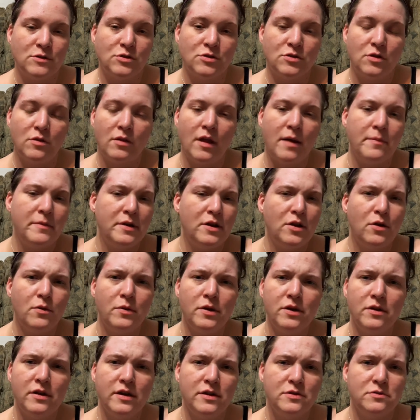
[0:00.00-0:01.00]
So let me know
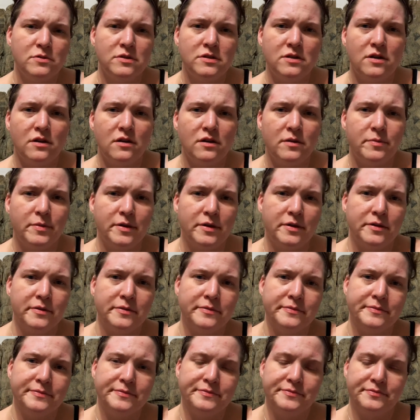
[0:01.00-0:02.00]
what you guys want to talk
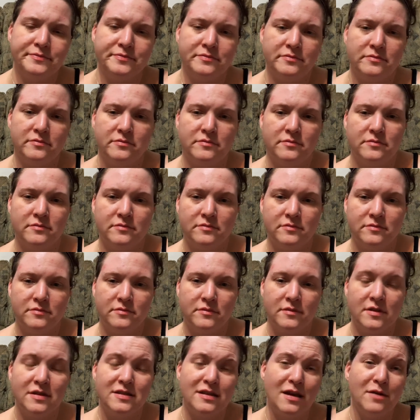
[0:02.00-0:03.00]
about.
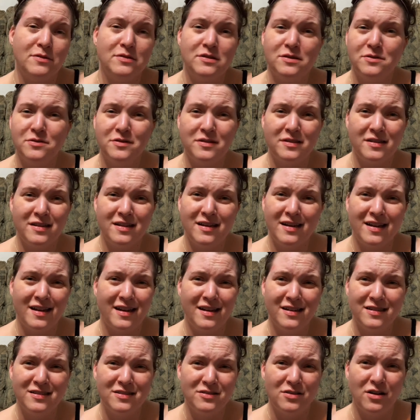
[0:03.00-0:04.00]
Because that was the only thing I
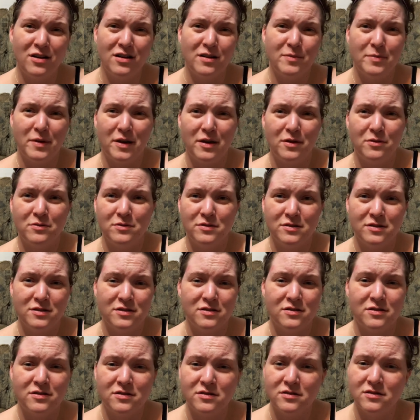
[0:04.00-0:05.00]
had to talk about
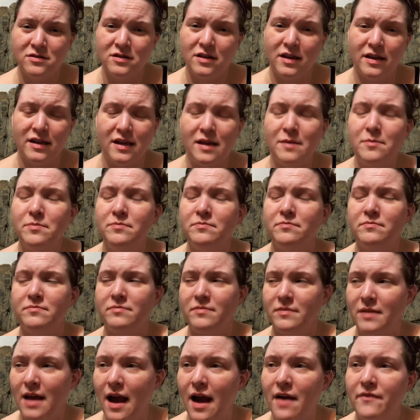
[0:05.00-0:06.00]
was I keep
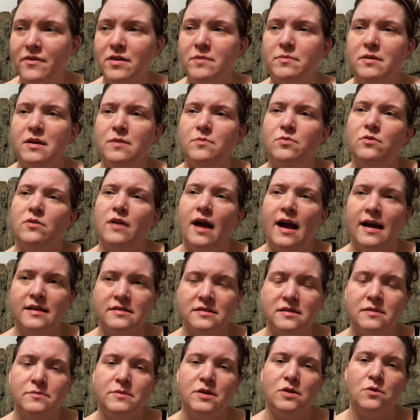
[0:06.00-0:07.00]
having people
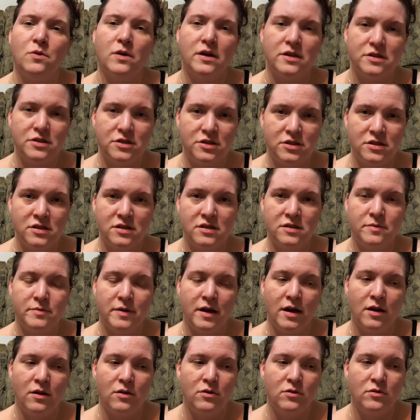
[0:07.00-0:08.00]
asking me questions
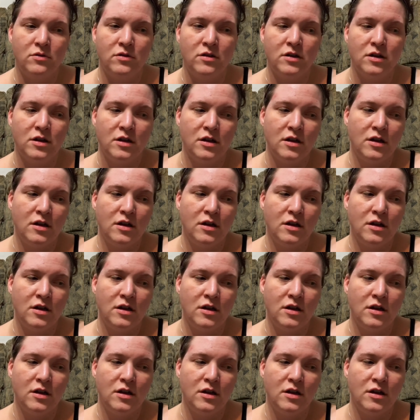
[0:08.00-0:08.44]
about,